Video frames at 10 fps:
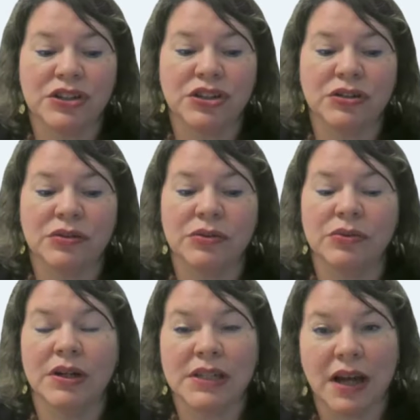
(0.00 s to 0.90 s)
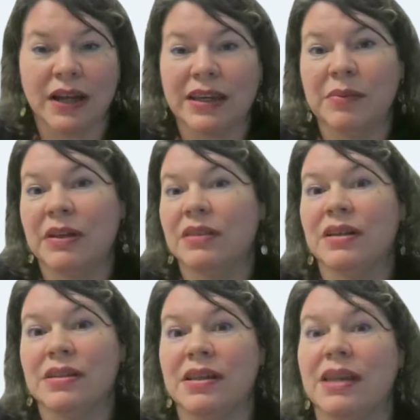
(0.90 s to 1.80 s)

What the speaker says: to a document that is